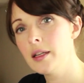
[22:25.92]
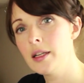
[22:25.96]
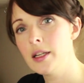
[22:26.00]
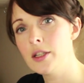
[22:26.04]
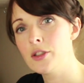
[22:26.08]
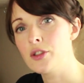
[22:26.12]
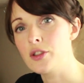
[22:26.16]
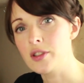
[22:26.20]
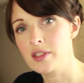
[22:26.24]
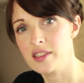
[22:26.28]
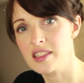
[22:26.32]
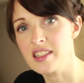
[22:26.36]

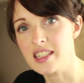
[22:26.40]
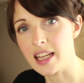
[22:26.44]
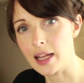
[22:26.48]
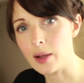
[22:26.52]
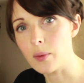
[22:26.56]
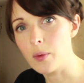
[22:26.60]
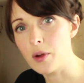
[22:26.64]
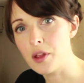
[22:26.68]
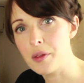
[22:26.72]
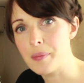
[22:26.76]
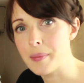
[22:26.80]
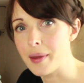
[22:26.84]
So
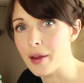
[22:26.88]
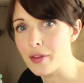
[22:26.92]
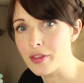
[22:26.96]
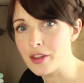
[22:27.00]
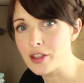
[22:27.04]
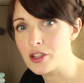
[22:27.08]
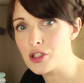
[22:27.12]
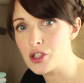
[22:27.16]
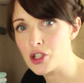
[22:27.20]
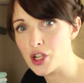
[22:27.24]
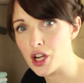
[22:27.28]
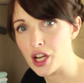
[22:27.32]
stick with me on
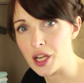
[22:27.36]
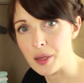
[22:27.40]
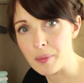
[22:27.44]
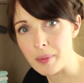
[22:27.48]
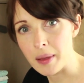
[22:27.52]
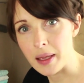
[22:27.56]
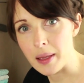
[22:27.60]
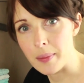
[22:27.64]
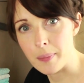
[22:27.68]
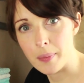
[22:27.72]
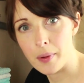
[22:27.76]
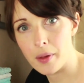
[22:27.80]
this journey,
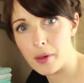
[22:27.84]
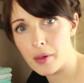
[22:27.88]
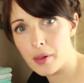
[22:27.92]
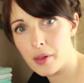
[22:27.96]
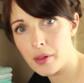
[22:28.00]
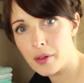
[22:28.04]
people.